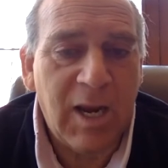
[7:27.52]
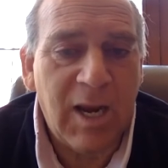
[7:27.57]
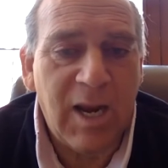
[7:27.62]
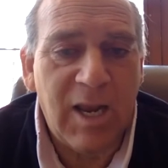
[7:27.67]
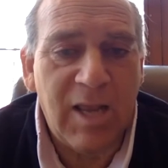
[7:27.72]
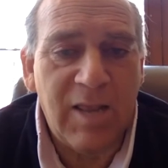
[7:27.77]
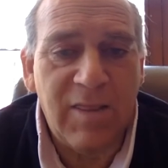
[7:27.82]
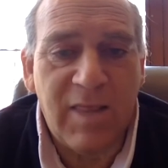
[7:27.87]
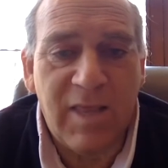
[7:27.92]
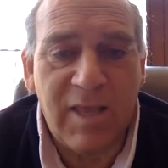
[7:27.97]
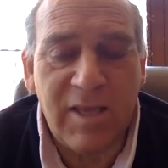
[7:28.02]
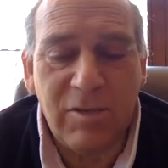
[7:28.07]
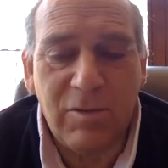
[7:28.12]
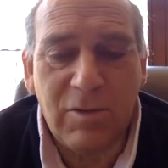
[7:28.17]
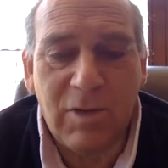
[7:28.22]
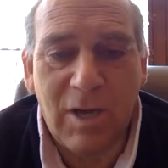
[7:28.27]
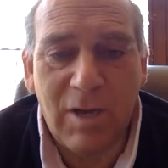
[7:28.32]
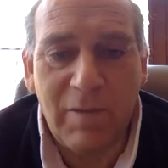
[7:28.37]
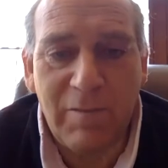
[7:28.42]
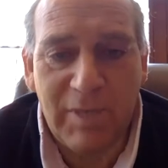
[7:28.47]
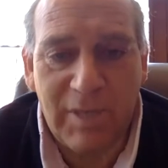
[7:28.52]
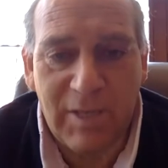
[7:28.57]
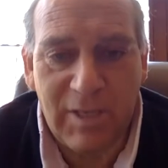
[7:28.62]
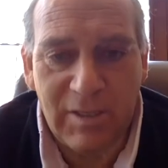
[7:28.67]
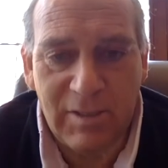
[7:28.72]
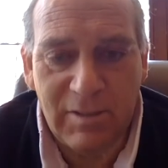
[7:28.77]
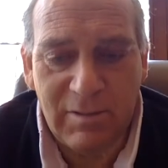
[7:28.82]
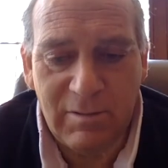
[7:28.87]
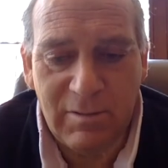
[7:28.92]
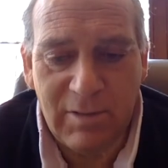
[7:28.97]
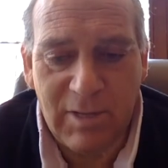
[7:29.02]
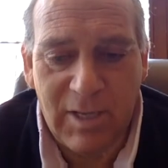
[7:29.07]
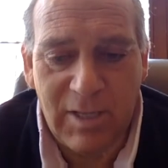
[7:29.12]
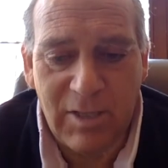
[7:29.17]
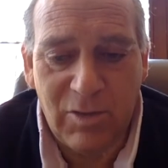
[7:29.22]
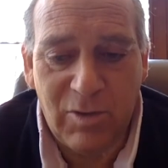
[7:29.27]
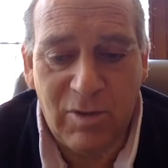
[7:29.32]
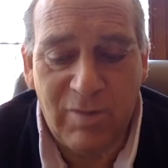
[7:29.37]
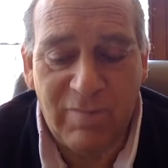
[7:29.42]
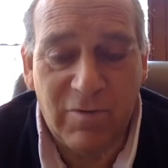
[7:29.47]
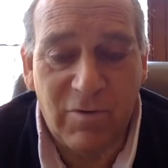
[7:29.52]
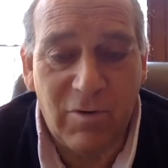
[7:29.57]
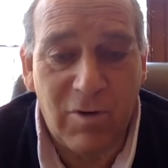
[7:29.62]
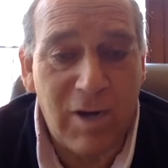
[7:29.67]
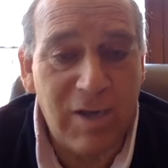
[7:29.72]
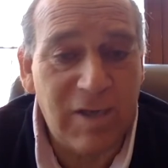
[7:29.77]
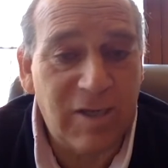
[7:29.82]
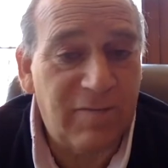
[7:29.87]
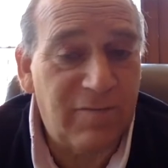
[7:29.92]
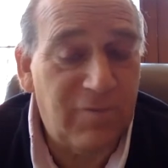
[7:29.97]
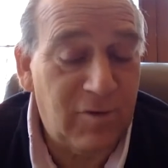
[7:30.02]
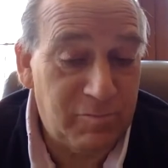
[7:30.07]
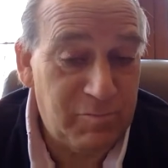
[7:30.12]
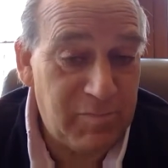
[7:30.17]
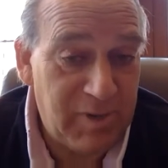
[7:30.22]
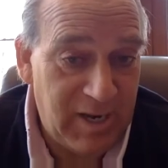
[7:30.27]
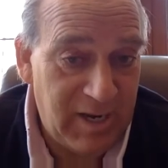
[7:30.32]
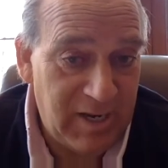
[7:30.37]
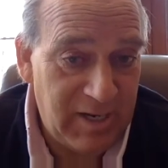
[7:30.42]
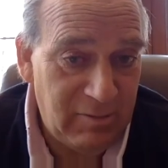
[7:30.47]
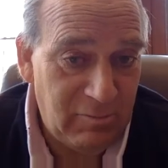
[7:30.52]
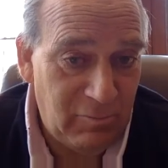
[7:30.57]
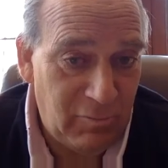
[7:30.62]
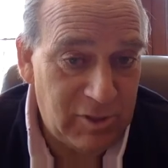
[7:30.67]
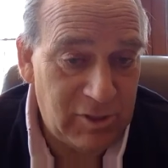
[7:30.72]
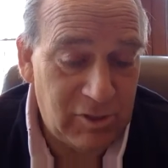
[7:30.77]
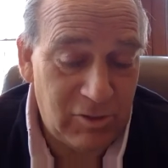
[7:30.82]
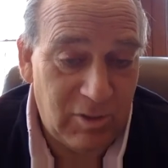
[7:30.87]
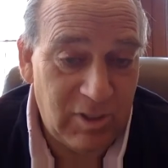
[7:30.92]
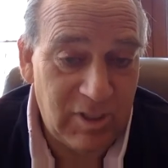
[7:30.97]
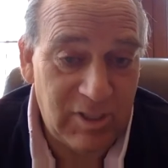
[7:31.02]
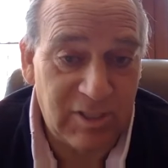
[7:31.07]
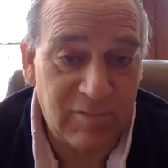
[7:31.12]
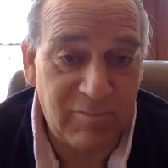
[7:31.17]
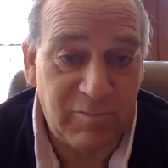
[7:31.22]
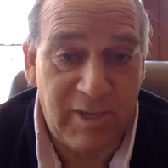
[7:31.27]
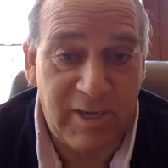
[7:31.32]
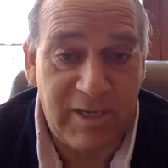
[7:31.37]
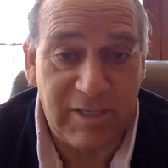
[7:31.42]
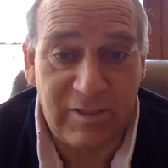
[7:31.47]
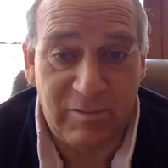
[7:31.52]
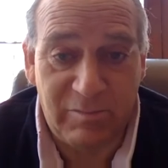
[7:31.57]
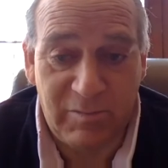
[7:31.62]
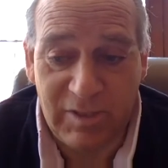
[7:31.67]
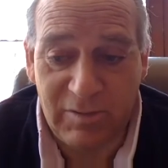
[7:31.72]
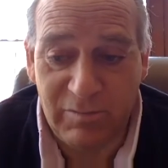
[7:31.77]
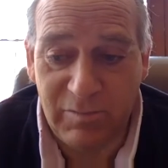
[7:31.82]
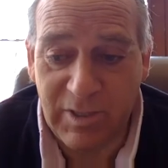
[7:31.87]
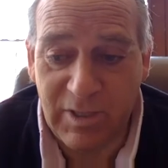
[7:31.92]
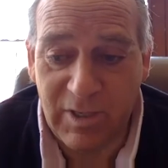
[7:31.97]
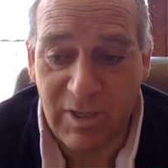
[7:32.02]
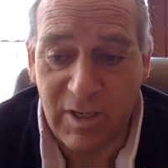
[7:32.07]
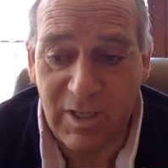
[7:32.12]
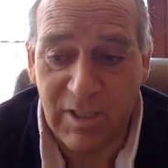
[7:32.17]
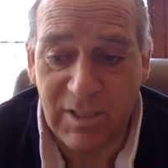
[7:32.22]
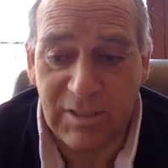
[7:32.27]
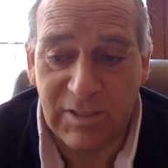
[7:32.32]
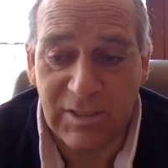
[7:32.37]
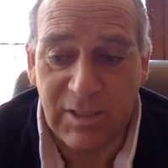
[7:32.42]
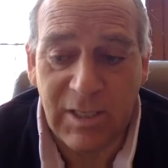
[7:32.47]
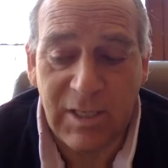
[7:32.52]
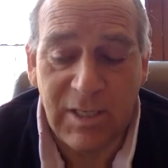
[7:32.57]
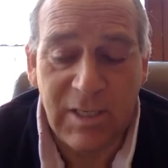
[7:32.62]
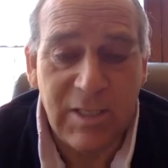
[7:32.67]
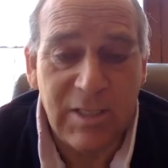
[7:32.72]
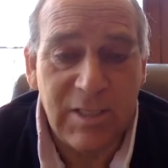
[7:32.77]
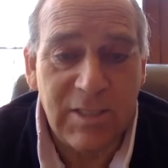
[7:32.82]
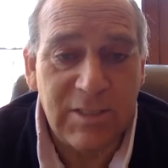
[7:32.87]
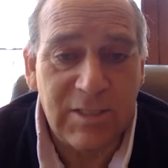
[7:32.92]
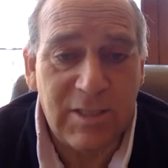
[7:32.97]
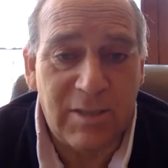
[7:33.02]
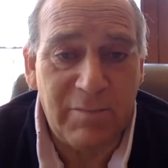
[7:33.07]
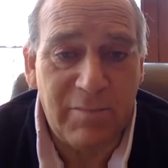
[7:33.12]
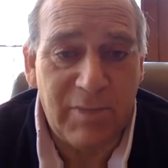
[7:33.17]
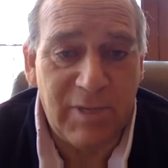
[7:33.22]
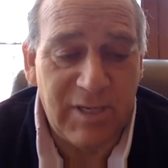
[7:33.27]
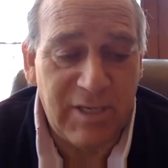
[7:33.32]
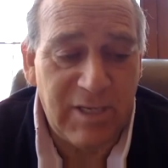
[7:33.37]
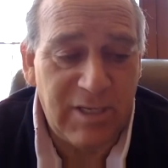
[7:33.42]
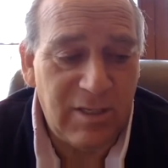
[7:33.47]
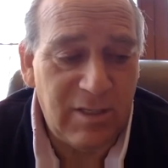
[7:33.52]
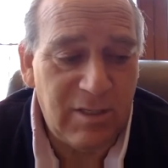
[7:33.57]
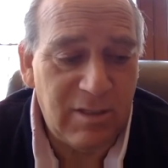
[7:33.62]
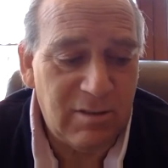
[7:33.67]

And then you come in and you have chronic foot pain, which you can explain to me because somebody,